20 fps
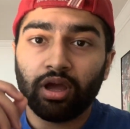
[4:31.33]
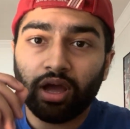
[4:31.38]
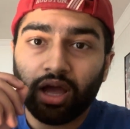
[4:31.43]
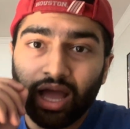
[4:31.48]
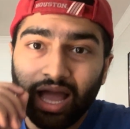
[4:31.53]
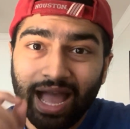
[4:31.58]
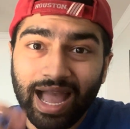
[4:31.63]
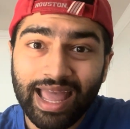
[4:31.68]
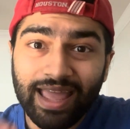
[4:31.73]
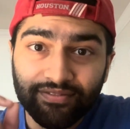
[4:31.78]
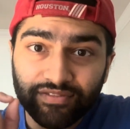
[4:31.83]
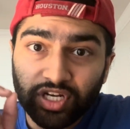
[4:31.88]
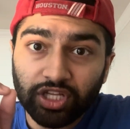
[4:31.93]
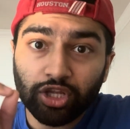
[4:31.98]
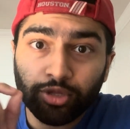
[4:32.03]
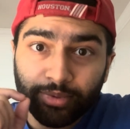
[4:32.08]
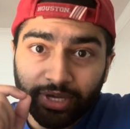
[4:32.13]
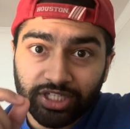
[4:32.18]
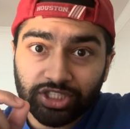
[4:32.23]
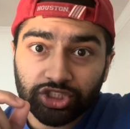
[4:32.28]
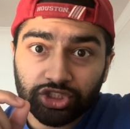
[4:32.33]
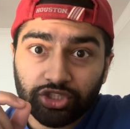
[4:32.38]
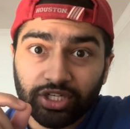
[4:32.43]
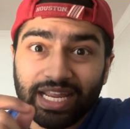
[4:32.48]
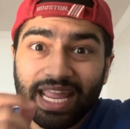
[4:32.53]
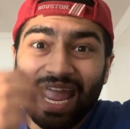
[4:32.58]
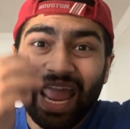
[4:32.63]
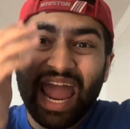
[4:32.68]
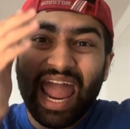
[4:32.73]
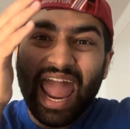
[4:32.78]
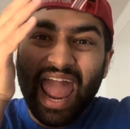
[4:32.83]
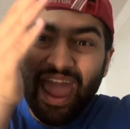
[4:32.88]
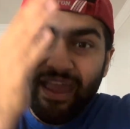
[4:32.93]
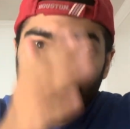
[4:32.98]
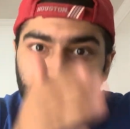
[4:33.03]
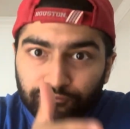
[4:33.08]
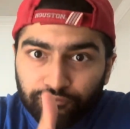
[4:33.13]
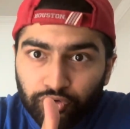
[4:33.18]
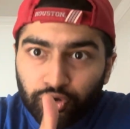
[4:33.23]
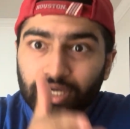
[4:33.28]
I have done the magic trick
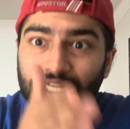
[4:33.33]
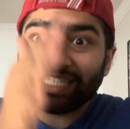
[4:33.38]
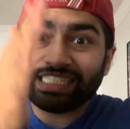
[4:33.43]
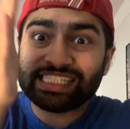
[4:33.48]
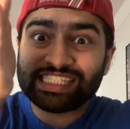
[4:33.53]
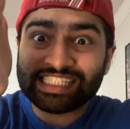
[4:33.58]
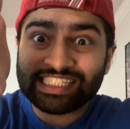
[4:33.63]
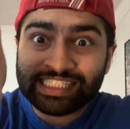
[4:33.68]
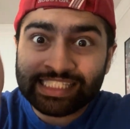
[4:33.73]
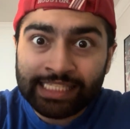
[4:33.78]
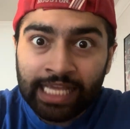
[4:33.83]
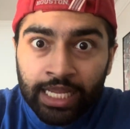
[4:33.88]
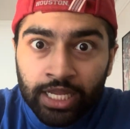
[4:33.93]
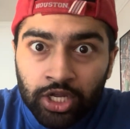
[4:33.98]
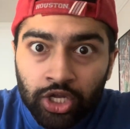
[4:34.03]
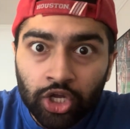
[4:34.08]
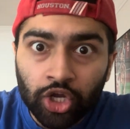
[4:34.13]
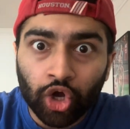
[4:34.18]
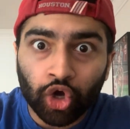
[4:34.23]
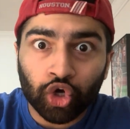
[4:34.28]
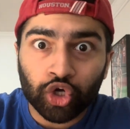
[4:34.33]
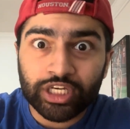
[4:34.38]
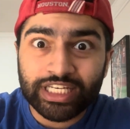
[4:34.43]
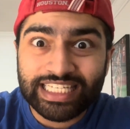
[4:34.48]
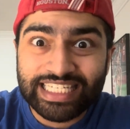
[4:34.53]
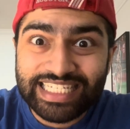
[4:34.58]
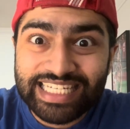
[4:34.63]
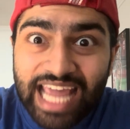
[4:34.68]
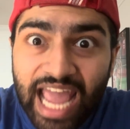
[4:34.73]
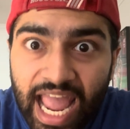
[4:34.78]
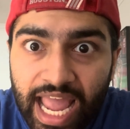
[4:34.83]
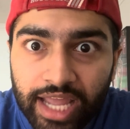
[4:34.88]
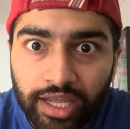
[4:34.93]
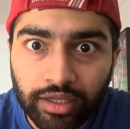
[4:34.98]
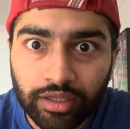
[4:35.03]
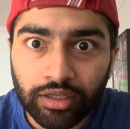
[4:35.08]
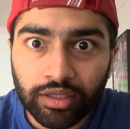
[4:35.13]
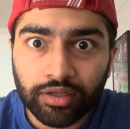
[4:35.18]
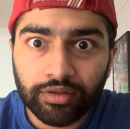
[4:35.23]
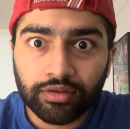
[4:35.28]
every single
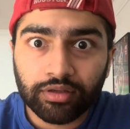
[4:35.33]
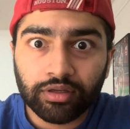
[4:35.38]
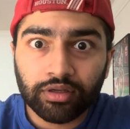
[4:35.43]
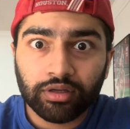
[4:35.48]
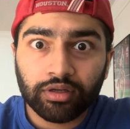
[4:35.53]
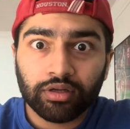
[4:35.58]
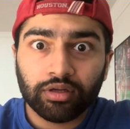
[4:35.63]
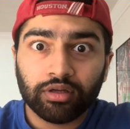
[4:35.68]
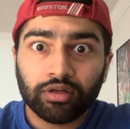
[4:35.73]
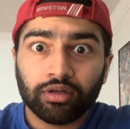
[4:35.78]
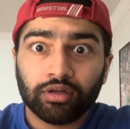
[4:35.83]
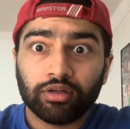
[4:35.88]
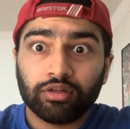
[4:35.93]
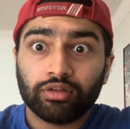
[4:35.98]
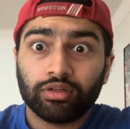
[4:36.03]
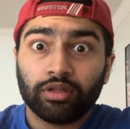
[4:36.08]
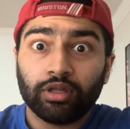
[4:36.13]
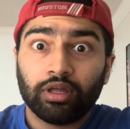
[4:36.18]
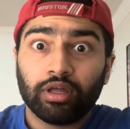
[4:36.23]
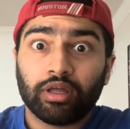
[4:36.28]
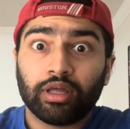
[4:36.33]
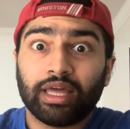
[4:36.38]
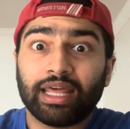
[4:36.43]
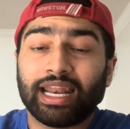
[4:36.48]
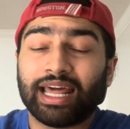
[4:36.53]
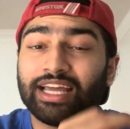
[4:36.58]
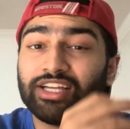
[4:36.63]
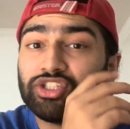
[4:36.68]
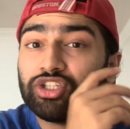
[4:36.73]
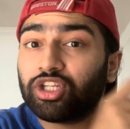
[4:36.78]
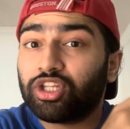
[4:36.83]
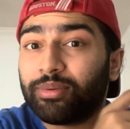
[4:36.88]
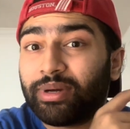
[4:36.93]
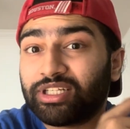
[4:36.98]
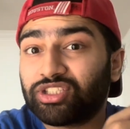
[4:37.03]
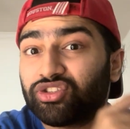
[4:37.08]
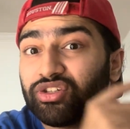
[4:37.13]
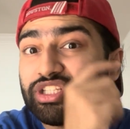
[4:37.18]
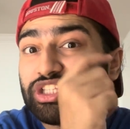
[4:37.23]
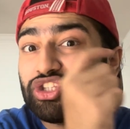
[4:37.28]
day. And I saw the magic
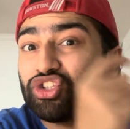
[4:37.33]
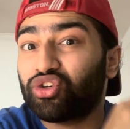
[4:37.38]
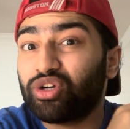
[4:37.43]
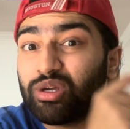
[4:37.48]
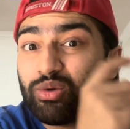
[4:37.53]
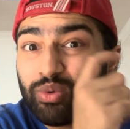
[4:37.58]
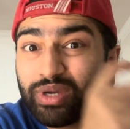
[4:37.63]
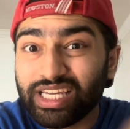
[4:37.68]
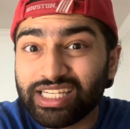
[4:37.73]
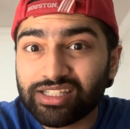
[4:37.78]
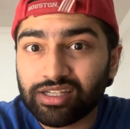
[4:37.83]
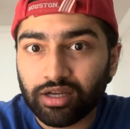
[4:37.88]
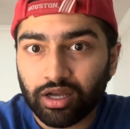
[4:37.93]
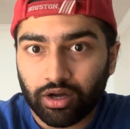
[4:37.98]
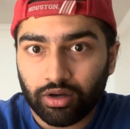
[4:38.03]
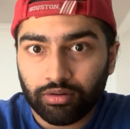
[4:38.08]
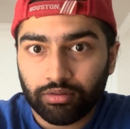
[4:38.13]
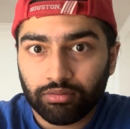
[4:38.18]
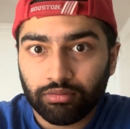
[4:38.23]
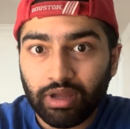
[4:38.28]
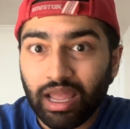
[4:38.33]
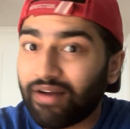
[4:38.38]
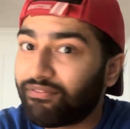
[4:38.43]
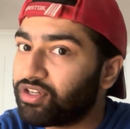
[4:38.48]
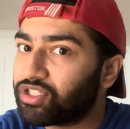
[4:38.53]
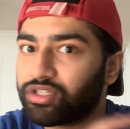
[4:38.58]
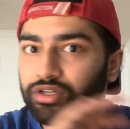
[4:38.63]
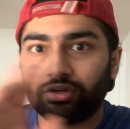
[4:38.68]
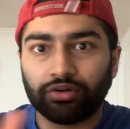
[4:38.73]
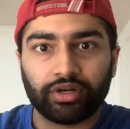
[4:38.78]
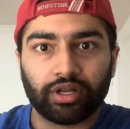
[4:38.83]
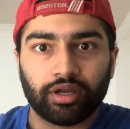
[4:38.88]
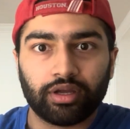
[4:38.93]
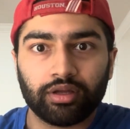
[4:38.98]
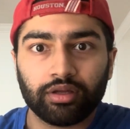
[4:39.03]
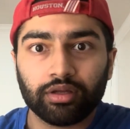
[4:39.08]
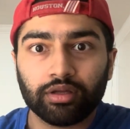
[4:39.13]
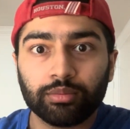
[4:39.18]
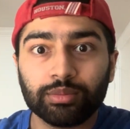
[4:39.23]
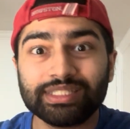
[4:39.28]
trick 3 weeks ago, every single day,
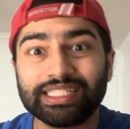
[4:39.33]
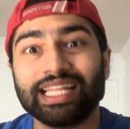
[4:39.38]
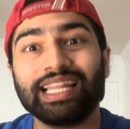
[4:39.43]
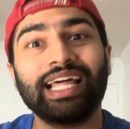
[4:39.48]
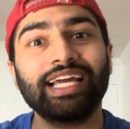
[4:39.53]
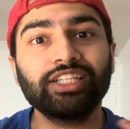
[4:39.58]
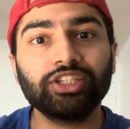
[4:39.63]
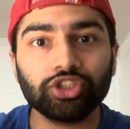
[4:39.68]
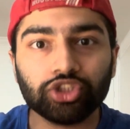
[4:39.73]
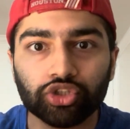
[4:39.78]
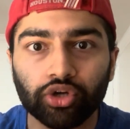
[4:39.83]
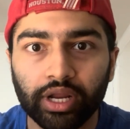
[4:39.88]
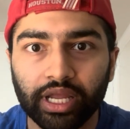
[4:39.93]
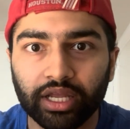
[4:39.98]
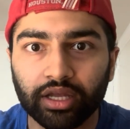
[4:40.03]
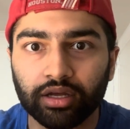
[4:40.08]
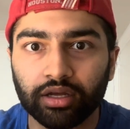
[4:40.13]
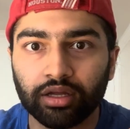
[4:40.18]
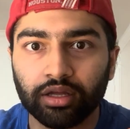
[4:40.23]
because I like the trick.